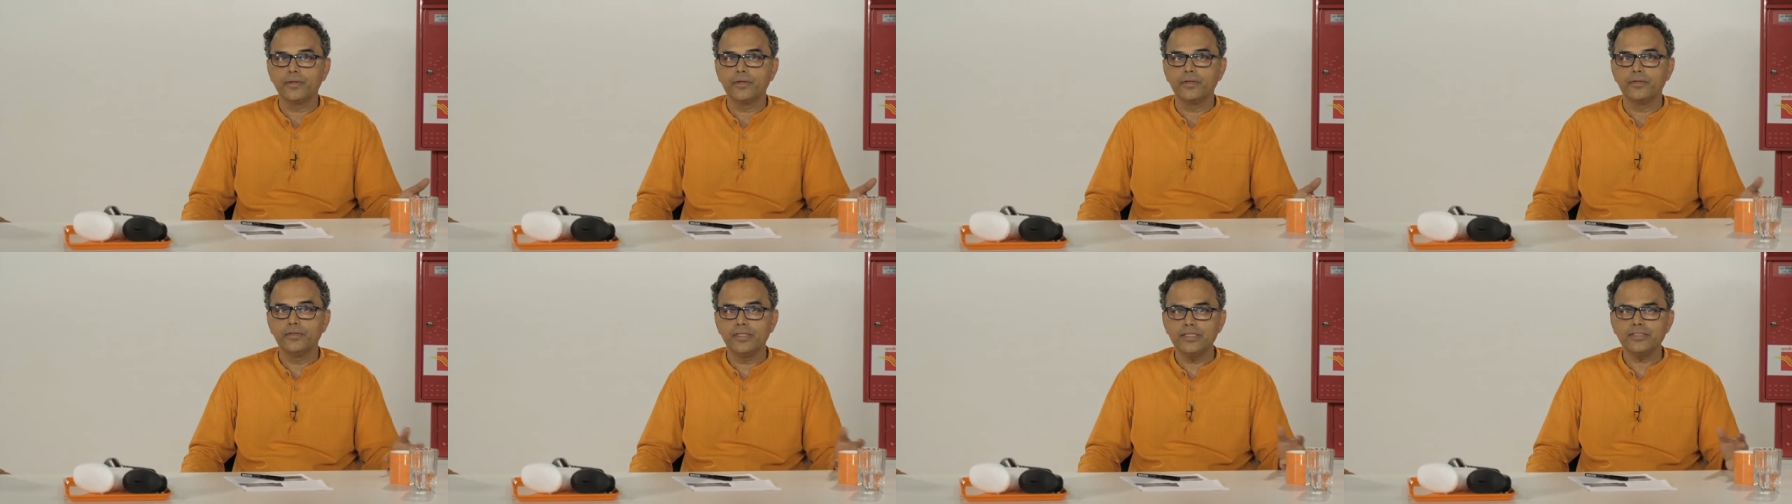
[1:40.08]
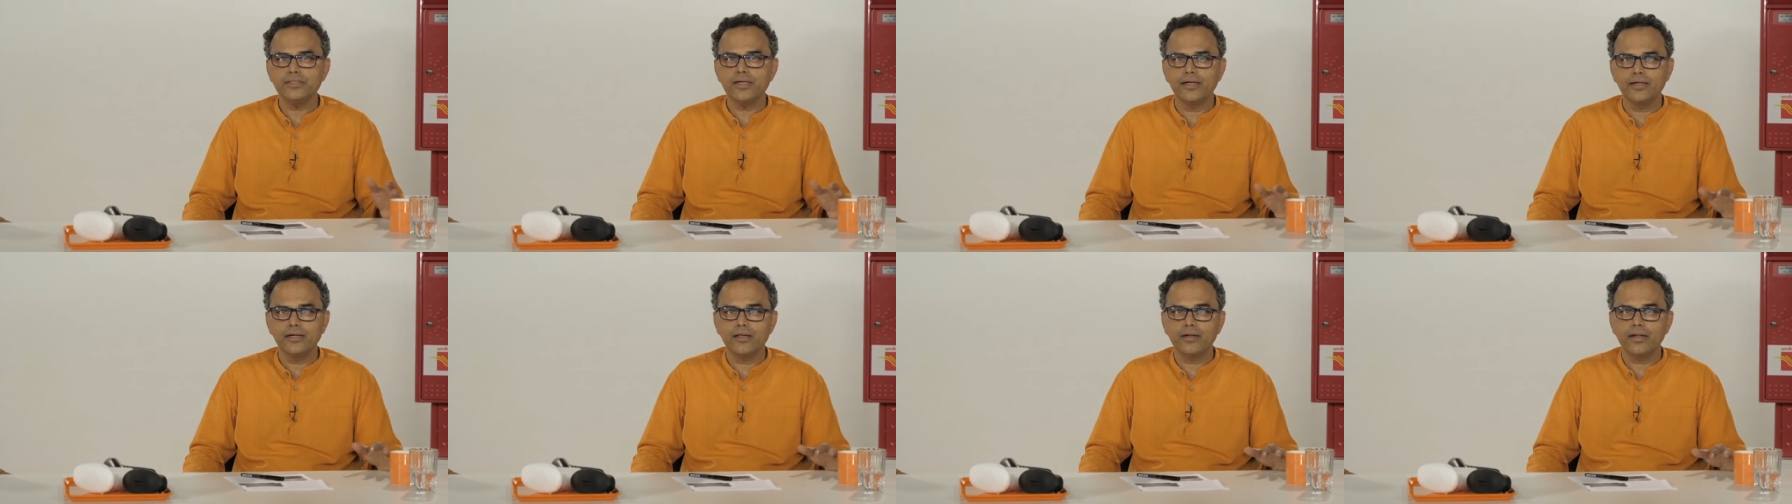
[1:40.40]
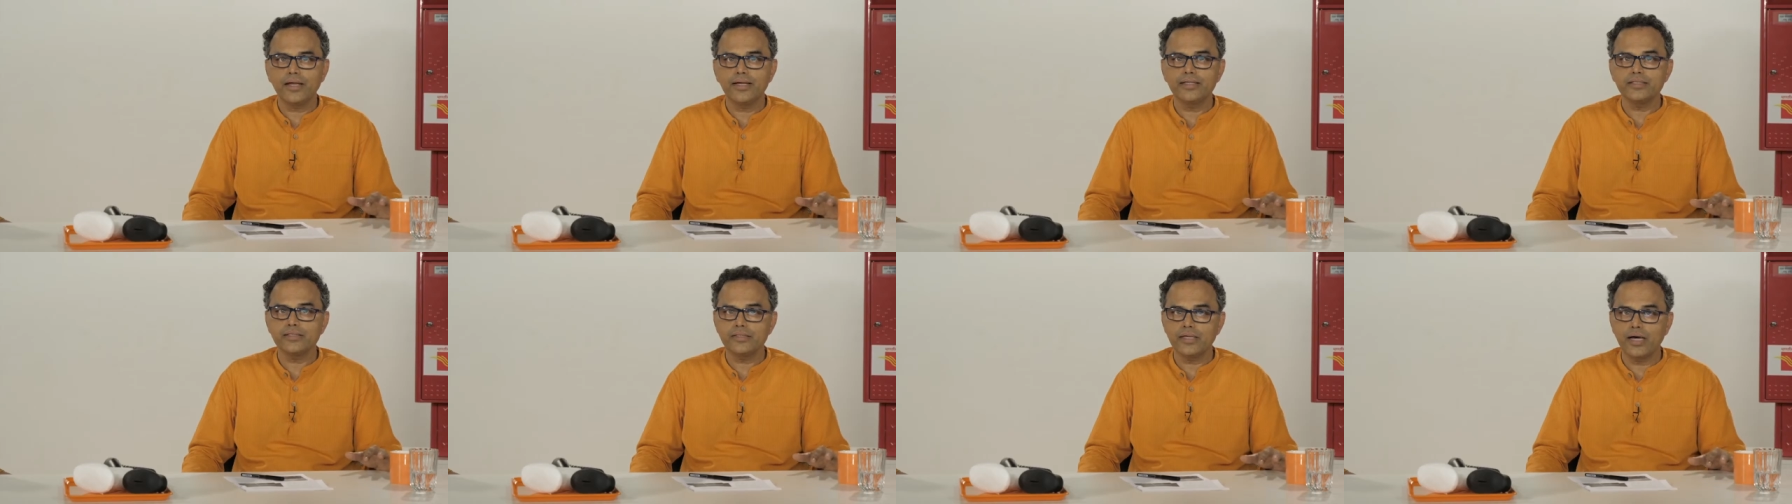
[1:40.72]
This
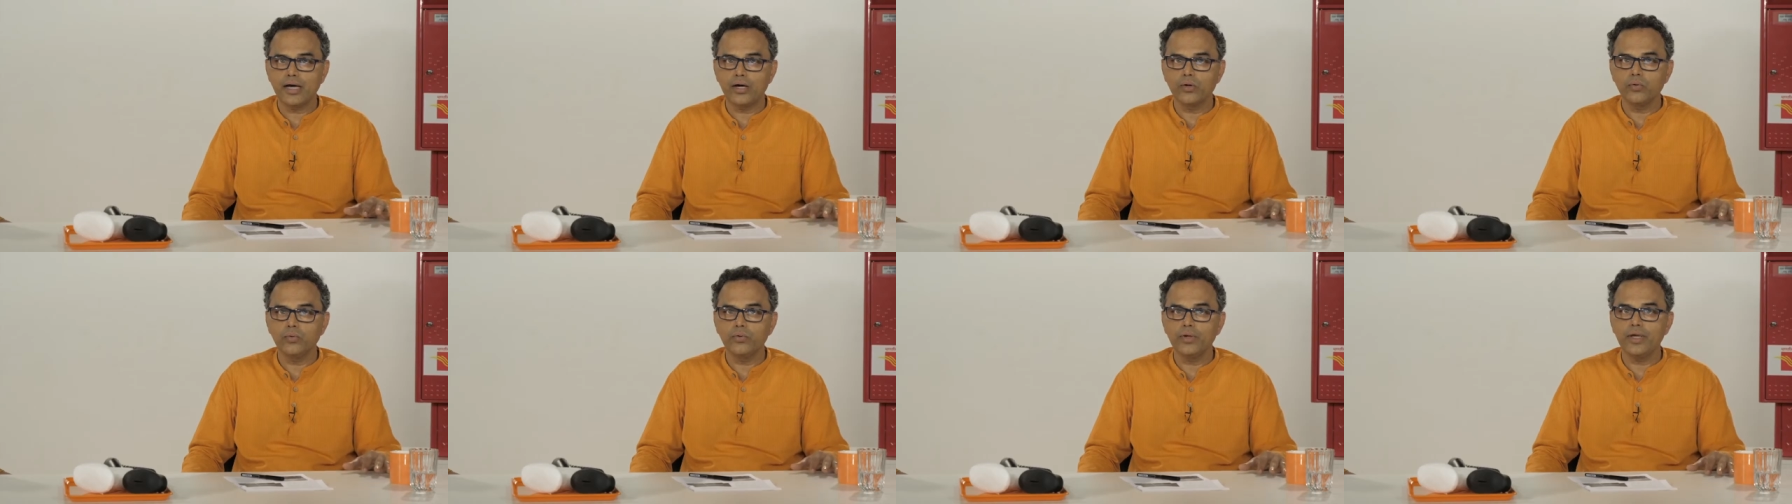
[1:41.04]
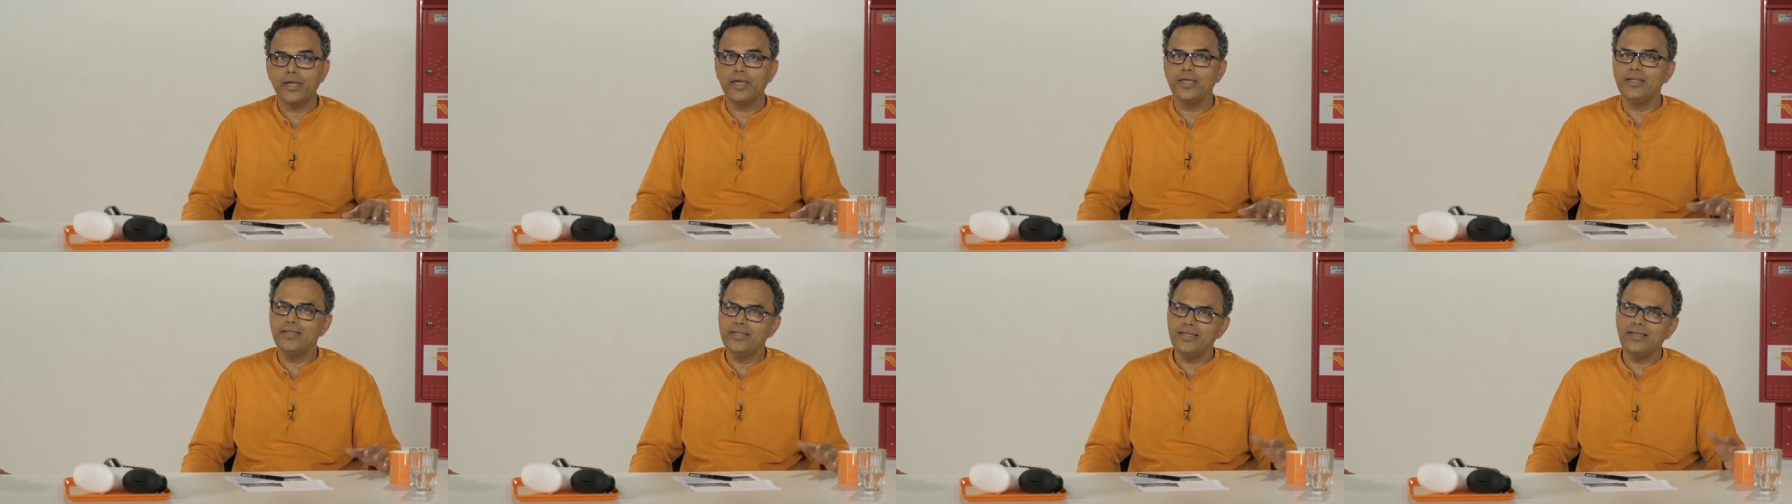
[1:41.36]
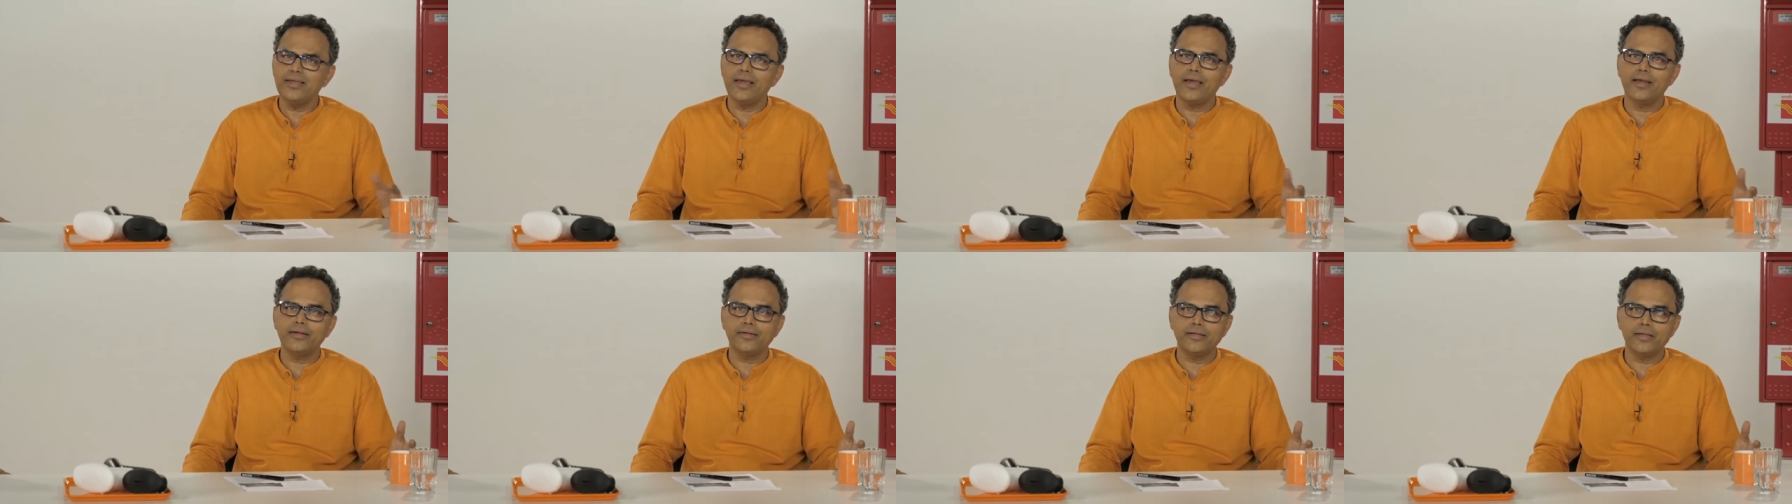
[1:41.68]
underlines how any
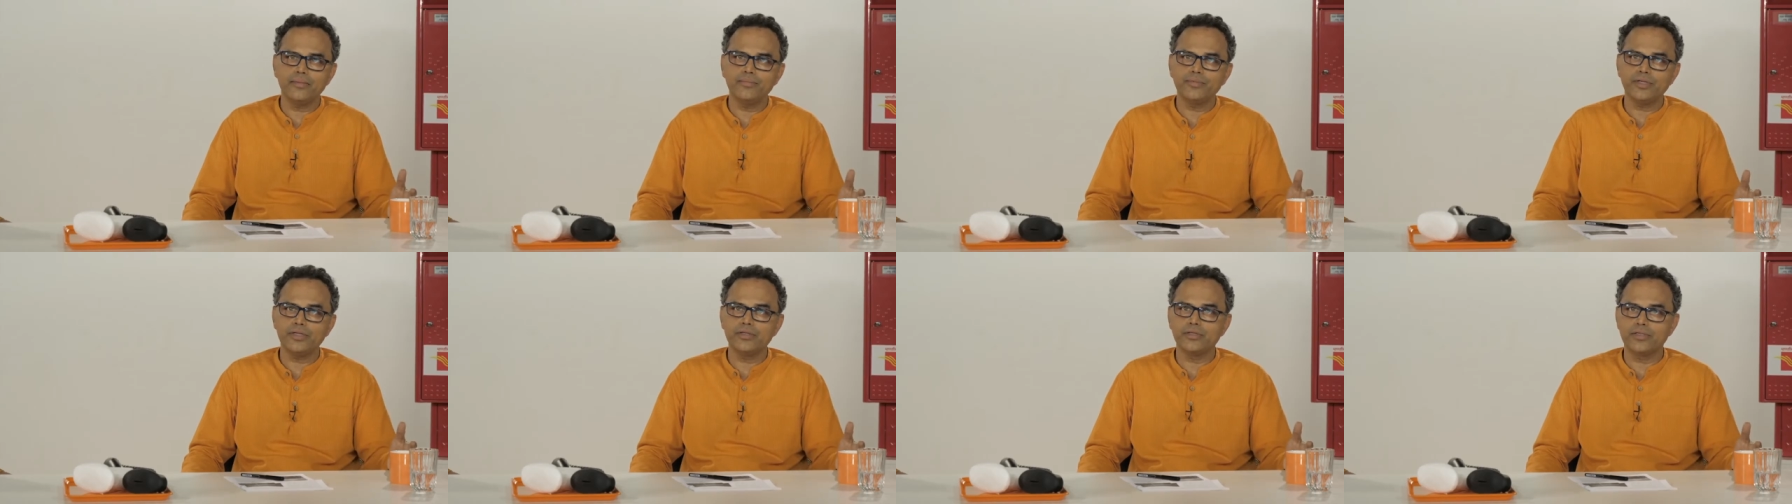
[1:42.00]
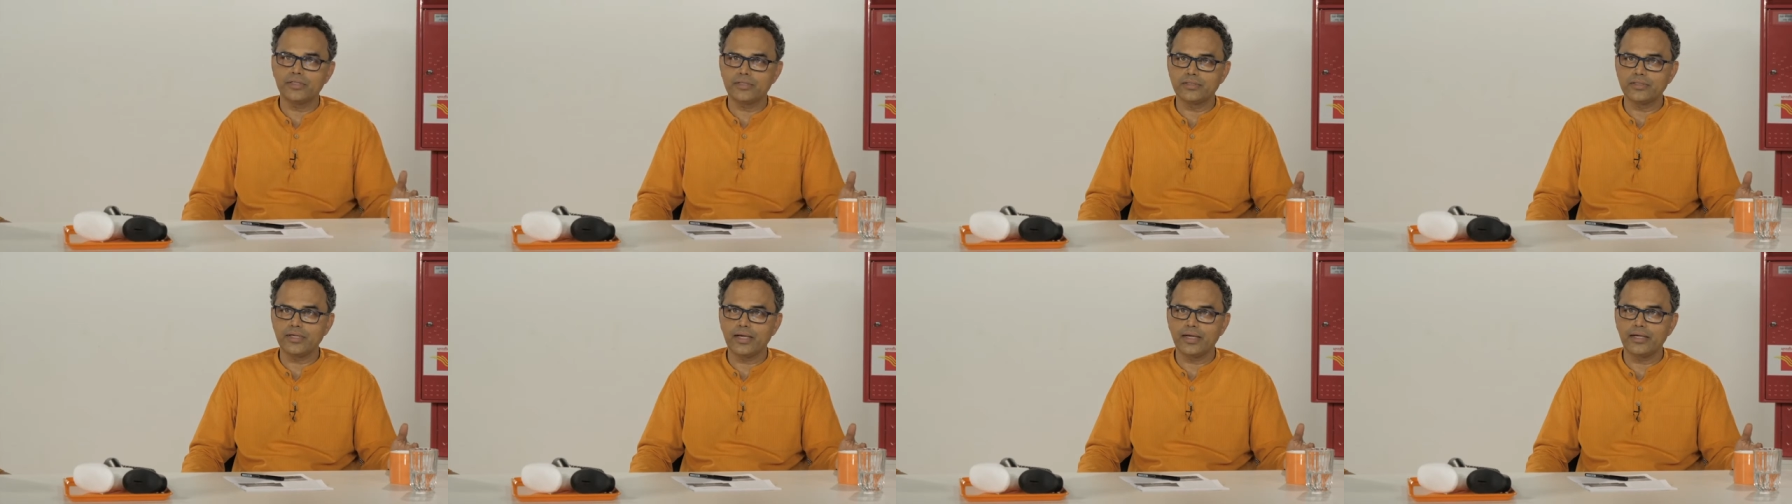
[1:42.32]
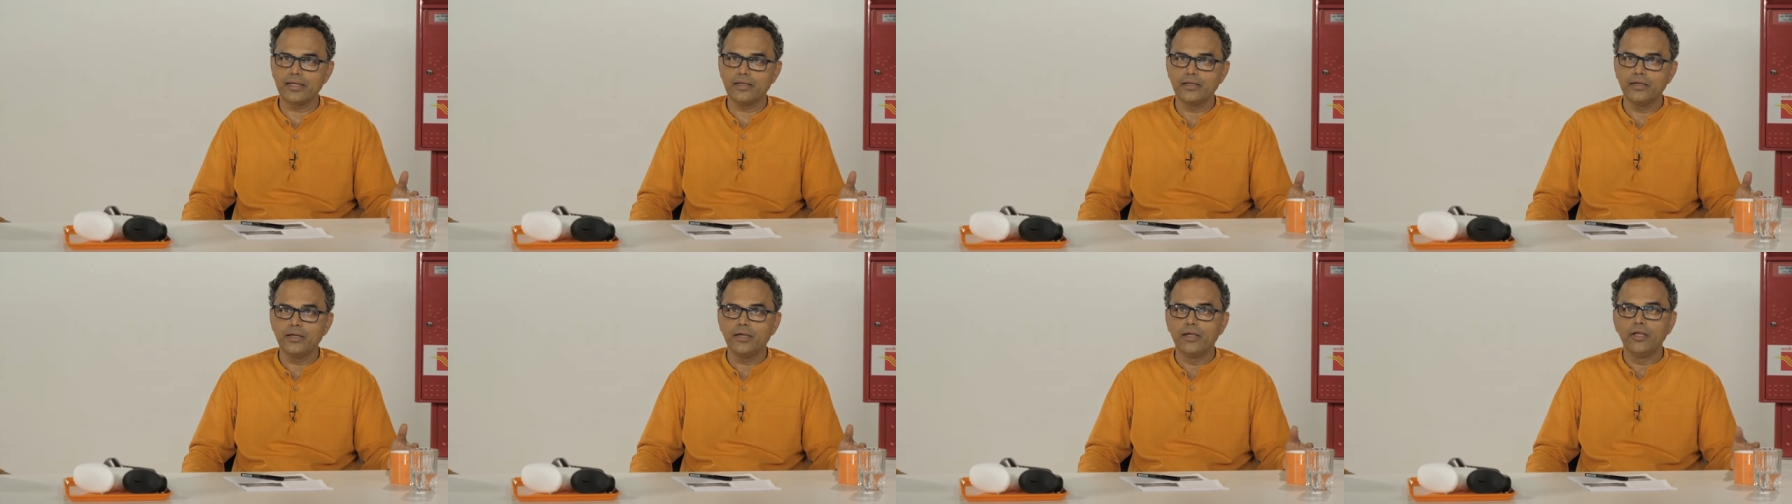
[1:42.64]
attempted
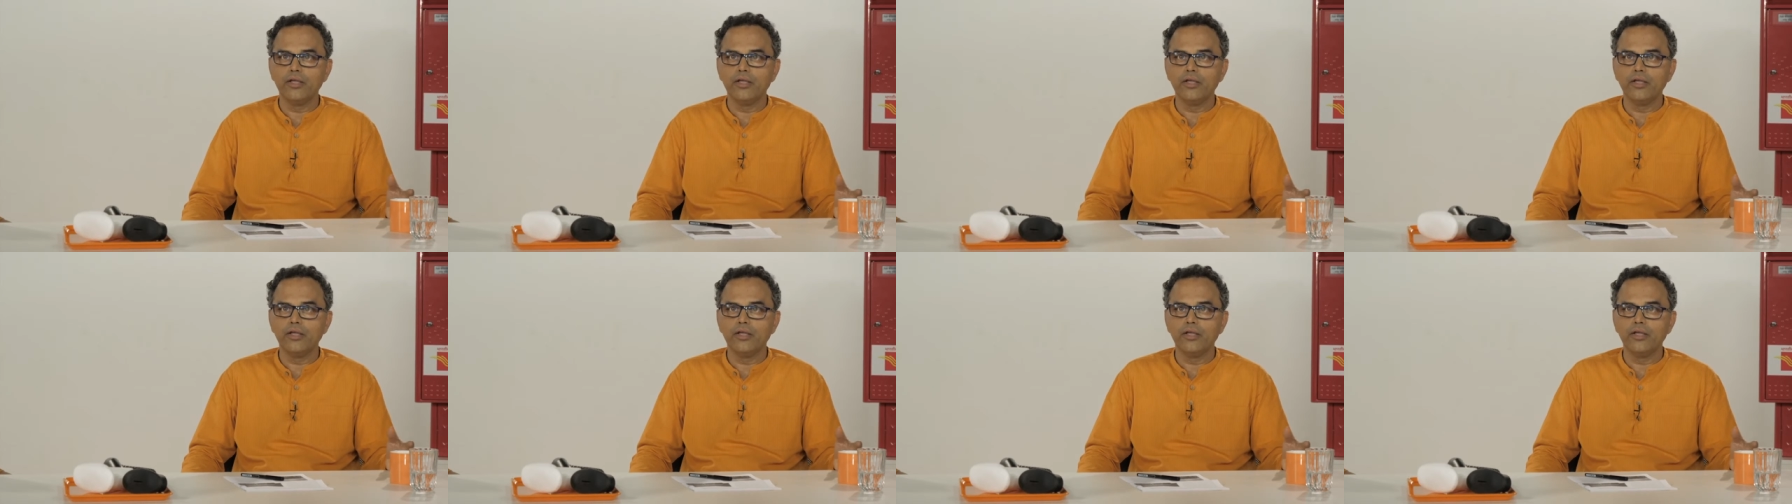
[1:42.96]
design